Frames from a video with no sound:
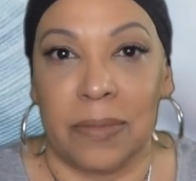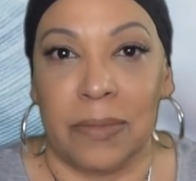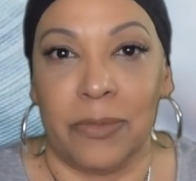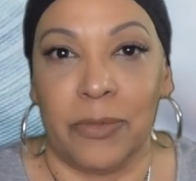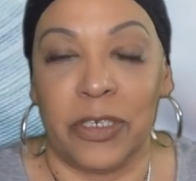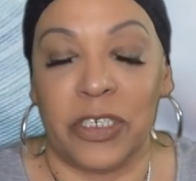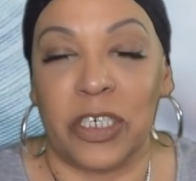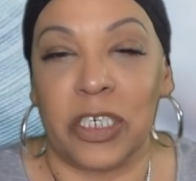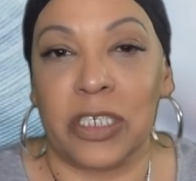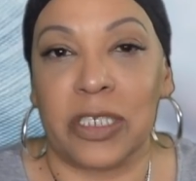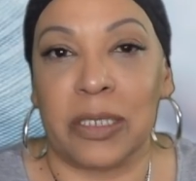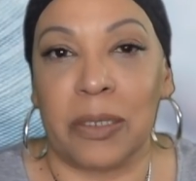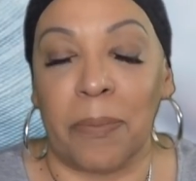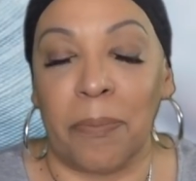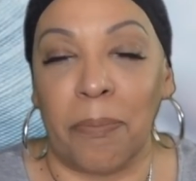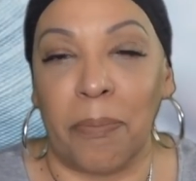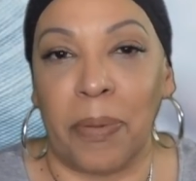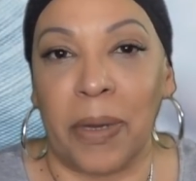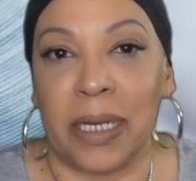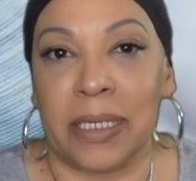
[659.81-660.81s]
Which is the
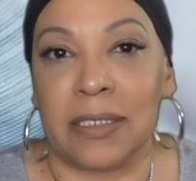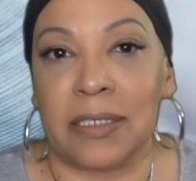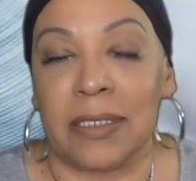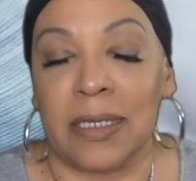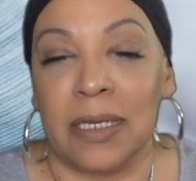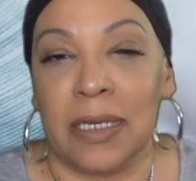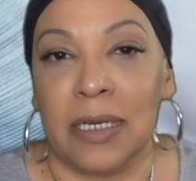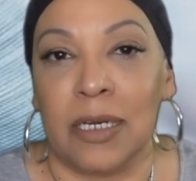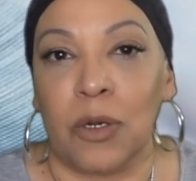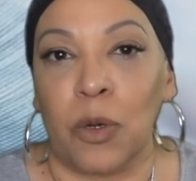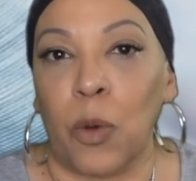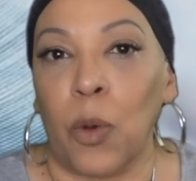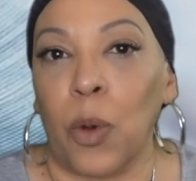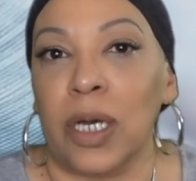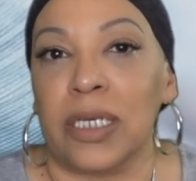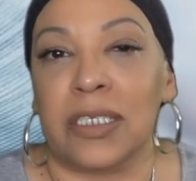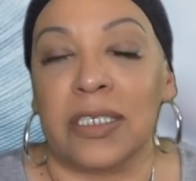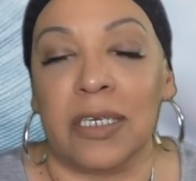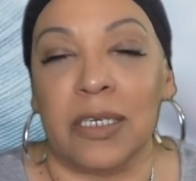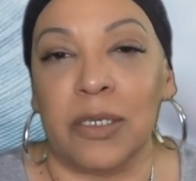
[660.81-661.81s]
best
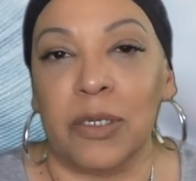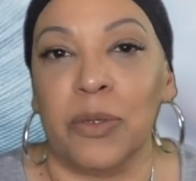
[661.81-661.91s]
question